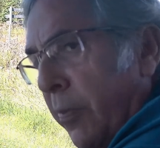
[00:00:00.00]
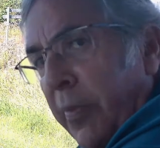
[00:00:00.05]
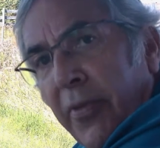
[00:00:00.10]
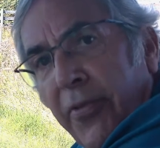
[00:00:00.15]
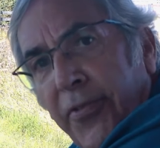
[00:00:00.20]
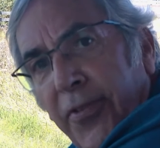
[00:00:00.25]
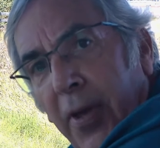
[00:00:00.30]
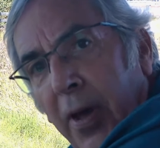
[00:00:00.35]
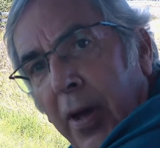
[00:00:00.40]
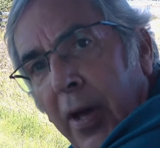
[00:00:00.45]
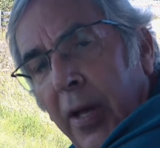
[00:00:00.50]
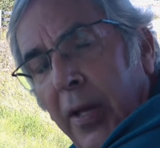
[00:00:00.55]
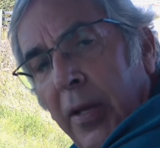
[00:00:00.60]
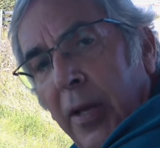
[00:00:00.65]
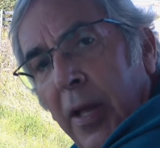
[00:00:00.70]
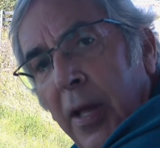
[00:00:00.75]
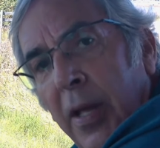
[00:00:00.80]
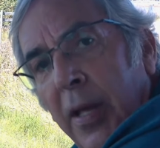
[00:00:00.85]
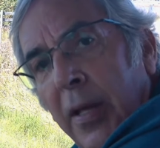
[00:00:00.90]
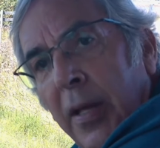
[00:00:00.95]
from the side.
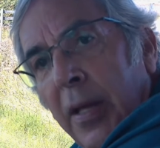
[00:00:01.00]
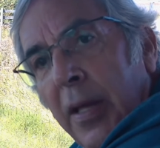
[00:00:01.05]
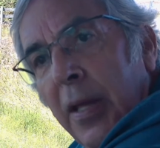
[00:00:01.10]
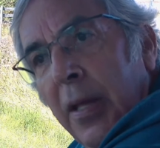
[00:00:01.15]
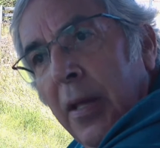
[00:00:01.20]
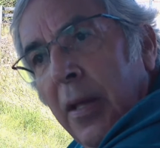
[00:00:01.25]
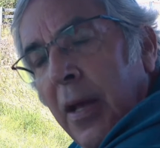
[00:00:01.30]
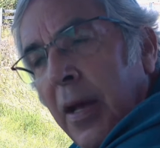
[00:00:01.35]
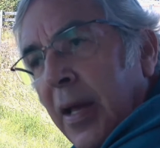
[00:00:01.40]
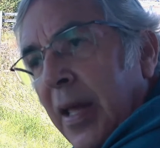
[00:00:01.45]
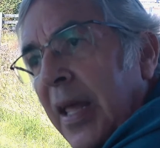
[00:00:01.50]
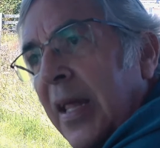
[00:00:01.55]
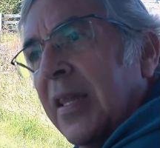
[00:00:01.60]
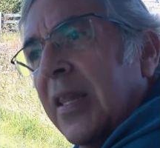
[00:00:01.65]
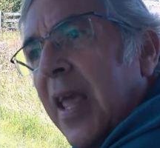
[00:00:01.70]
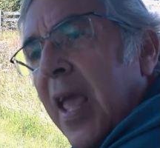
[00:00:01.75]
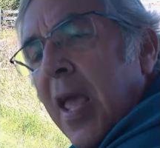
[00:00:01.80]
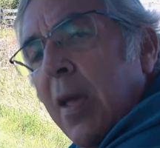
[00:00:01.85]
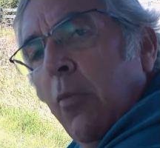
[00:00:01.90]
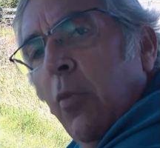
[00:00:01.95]
Uh,
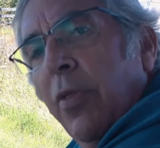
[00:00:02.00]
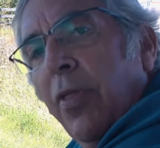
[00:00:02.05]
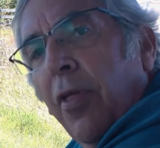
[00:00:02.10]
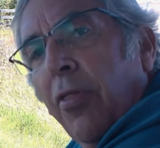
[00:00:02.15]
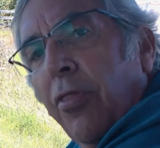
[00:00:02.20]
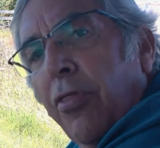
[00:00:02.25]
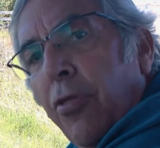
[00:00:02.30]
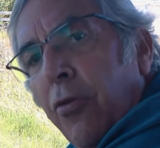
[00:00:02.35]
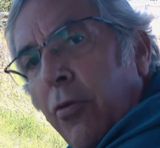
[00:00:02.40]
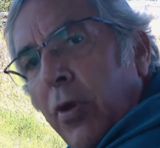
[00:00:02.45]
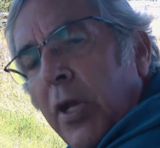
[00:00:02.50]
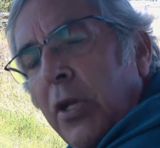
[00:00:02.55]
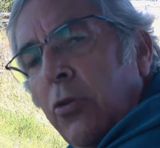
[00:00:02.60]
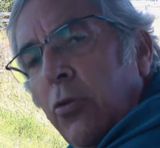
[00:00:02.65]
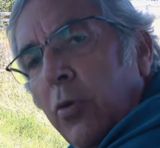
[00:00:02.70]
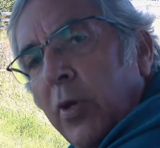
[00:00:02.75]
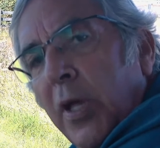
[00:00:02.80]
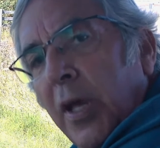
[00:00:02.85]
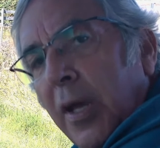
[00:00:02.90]
it came with a 32